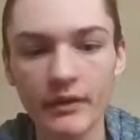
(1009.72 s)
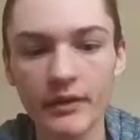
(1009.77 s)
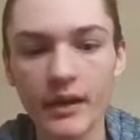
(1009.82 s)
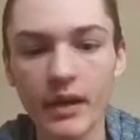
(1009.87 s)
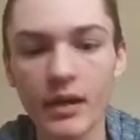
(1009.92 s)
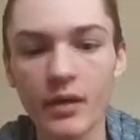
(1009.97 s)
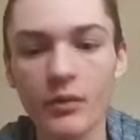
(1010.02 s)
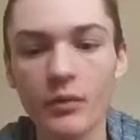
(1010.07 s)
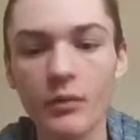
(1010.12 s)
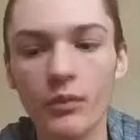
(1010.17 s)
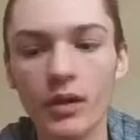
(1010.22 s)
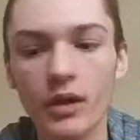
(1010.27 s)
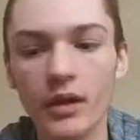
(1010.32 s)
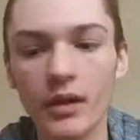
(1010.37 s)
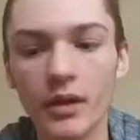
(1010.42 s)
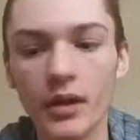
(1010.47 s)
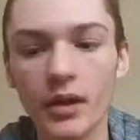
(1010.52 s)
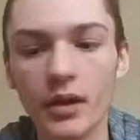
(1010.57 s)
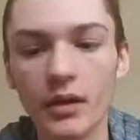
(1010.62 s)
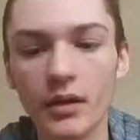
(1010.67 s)
They are what
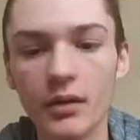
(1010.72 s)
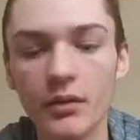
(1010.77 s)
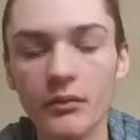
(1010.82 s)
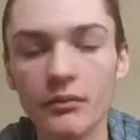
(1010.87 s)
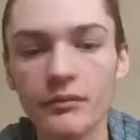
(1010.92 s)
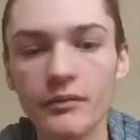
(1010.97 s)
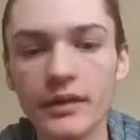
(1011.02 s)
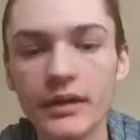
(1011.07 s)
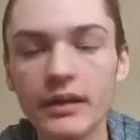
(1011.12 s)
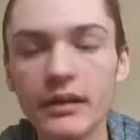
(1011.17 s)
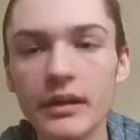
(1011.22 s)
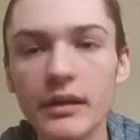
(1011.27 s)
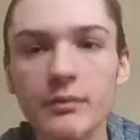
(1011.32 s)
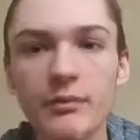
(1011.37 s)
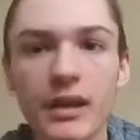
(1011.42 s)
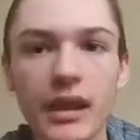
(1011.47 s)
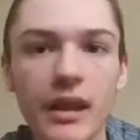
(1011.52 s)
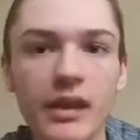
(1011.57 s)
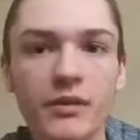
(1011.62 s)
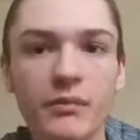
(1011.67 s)
really
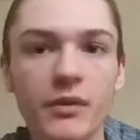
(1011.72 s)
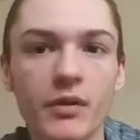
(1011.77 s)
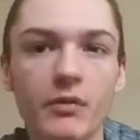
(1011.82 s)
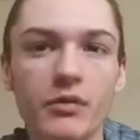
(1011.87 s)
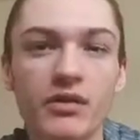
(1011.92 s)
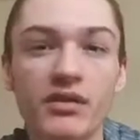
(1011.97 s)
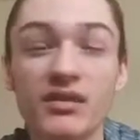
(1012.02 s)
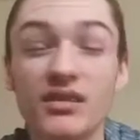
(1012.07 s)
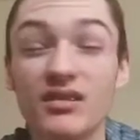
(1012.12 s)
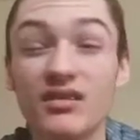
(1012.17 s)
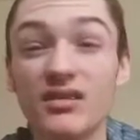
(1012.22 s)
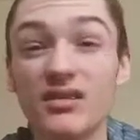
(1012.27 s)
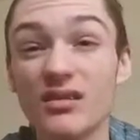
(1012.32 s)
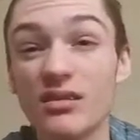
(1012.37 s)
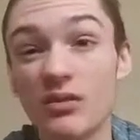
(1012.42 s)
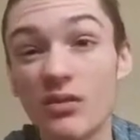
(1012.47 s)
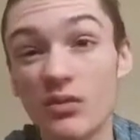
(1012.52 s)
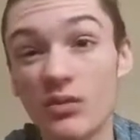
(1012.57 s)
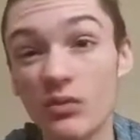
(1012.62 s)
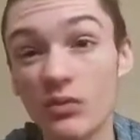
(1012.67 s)
plagued me worse in
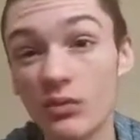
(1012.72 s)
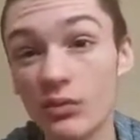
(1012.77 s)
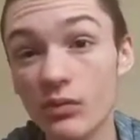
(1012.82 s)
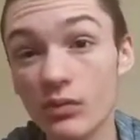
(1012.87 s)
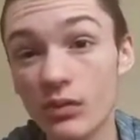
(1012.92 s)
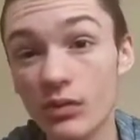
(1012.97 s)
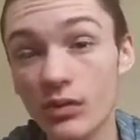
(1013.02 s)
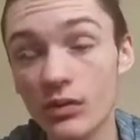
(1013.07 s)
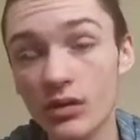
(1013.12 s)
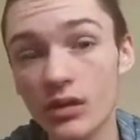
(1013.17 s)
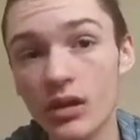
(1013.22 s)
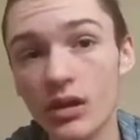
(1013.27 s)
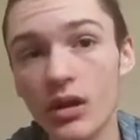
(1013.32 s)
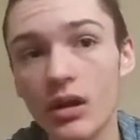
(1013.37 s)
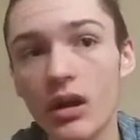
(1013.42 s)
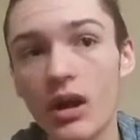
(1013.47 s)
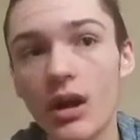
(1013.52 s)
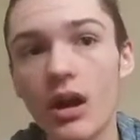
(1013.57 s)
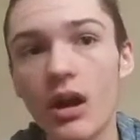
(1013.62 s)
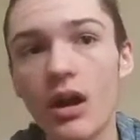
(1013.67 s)
school
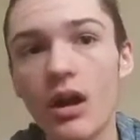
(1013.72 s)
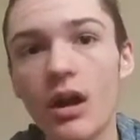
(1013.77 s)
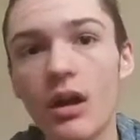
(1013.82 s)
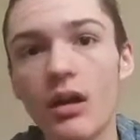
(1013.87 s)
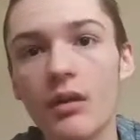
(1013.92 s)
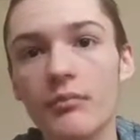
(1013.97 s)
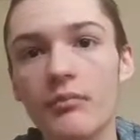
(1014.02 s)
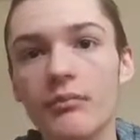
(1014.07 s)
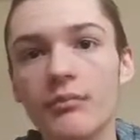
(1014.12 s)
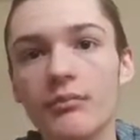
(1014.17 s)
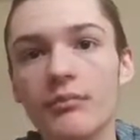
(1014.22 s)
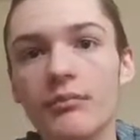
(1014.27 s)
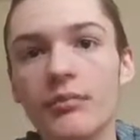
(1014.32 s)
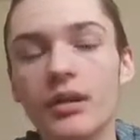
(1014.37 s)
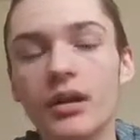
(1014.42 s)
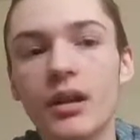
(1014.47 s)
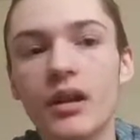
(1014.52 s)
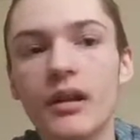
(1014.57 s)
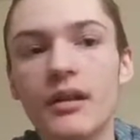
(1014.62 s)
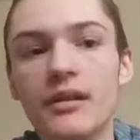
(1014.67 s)
um,
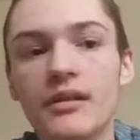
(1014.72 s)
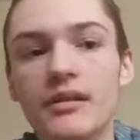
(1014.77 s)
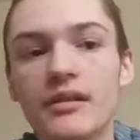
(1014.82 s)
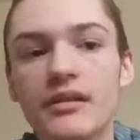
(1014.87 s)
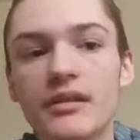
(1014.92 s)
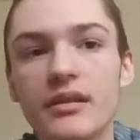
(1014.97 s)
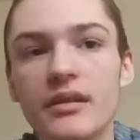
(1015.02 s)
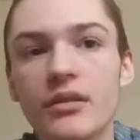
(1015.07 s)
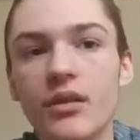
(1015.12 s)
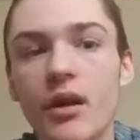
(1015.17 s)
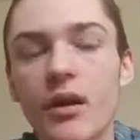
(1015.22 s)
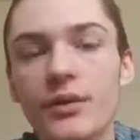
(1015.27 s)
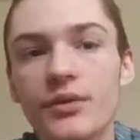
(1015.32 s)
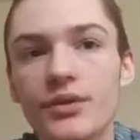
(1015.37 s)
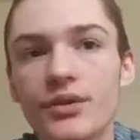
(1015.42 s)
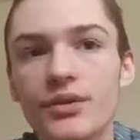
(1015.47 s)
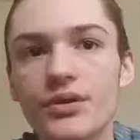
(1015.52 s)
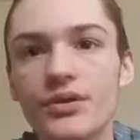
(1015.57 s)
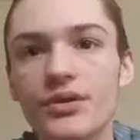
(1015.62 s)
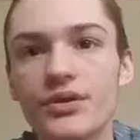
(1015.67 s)
because, you know, I would
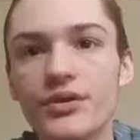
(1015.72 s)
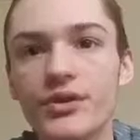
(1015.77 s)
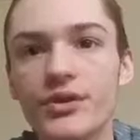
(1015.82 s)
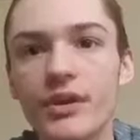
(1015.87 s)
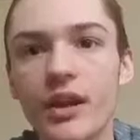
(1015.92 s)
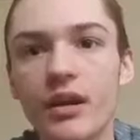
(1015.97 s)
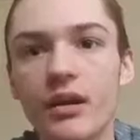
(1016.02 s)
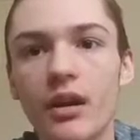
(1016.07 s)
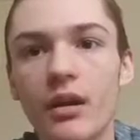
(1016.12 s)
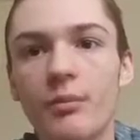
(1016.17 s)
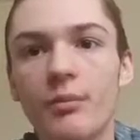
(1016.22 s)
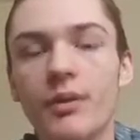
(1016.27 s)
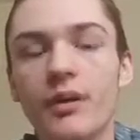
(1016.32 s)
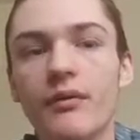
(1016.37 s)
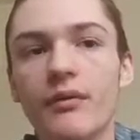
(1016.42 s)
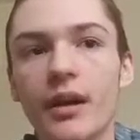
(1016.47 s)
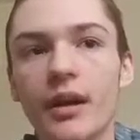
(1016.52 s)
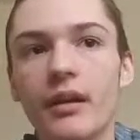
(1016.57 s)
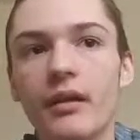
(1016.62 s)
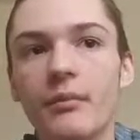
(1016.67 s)
just stand up
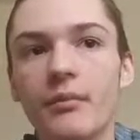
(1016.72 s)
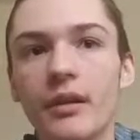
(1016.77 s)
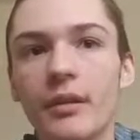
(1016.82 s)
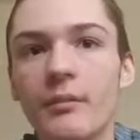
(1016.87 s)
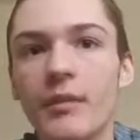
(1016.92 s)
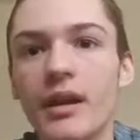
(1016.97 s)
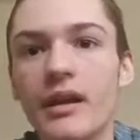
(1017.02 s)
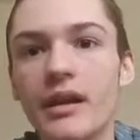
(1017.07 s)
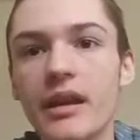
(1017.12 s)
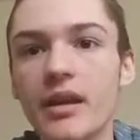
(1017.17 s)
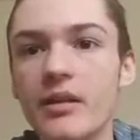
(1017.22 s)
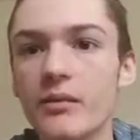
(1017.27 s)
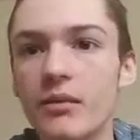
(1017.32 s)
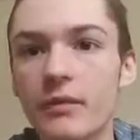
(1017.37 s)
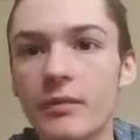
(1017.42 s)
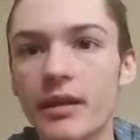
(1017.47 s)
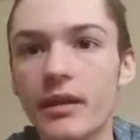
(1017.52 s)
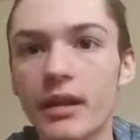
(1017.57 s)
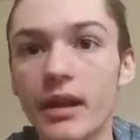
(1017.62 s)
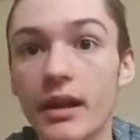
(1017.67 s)
and randomly my knee
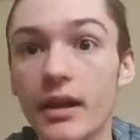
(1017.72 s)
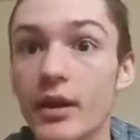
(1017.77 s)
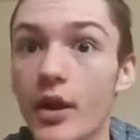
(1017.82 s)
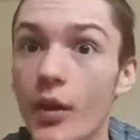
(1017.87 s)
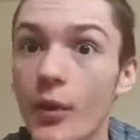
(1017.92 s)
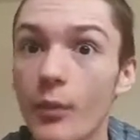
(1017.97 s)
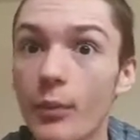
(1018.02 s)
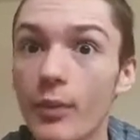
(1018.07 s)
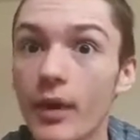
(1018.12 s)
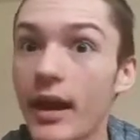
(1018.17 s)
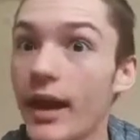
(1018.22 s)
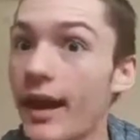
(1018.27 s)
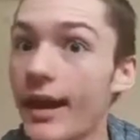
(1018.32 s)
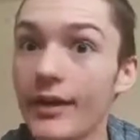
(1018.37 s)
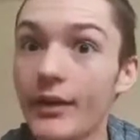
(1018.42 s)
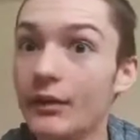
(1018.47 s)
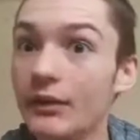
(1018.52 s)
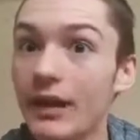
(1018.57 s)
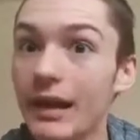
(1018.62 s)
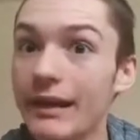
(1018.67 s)
would be like, nope, I
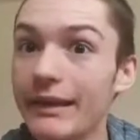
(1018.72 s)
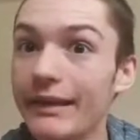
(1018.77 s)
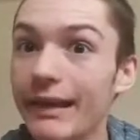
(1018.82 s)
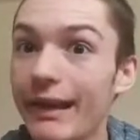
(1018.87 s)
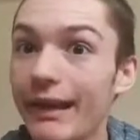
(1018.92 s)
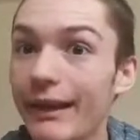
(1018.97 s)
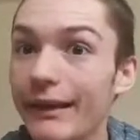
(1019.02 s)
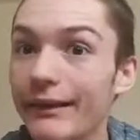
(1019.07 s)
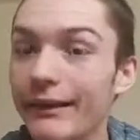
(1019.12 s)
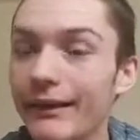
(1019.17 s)
don't like that.